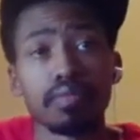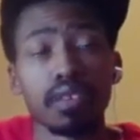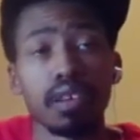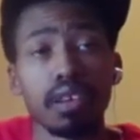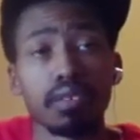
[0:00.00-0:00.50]

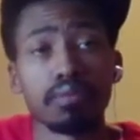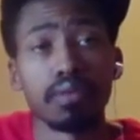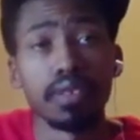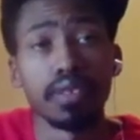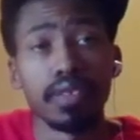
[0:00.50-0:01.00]

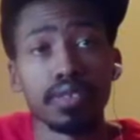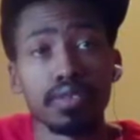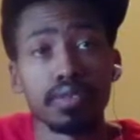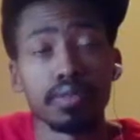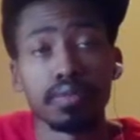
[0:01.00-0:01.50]
one day.
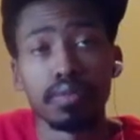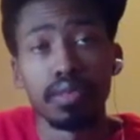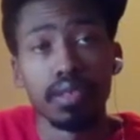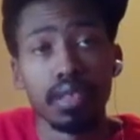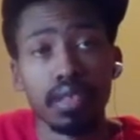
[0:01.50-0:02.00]
So
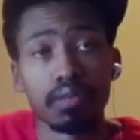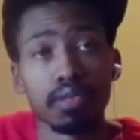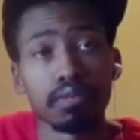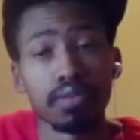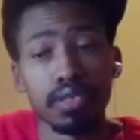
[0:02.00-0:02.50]

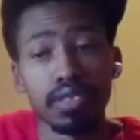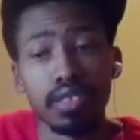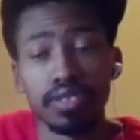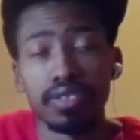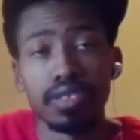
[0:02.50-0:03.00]
it was just
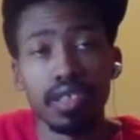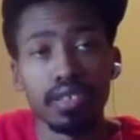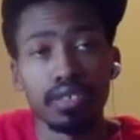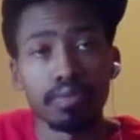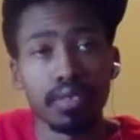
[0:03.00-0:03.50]
interesting. I
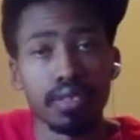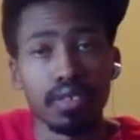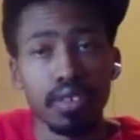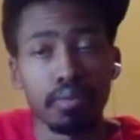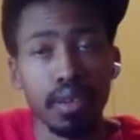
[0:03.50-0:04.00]
just wanted to
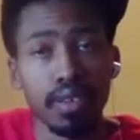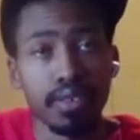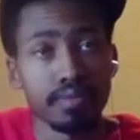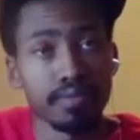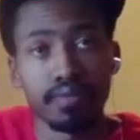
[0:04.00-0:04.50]
talk about it.
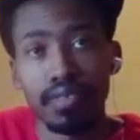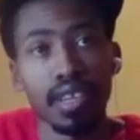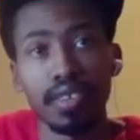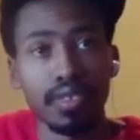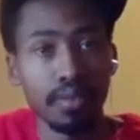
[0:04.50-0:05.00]
I
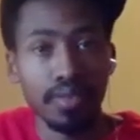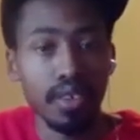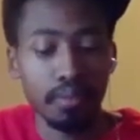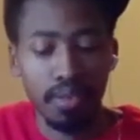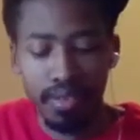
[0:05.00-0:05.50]
had something to talk
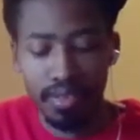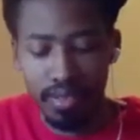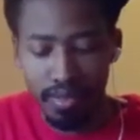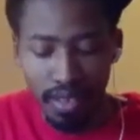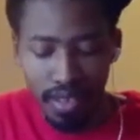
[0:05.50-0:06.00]
about,
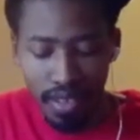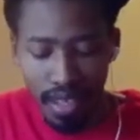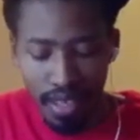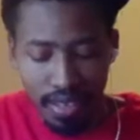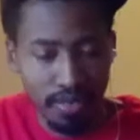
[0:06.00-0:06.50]
because other than
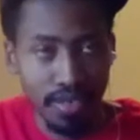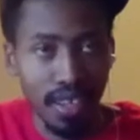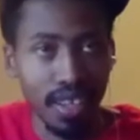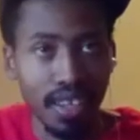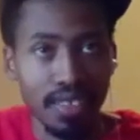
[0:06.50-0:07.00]
that, there was
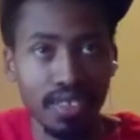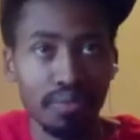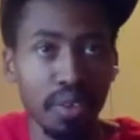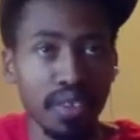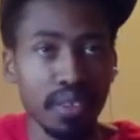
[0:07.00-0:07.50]
not a lot to talk
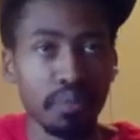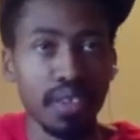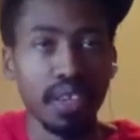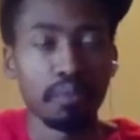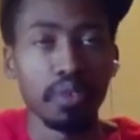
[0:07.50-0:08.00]
about in the
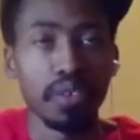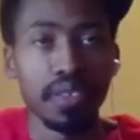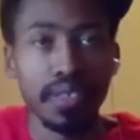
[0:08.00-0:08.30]
NBA. But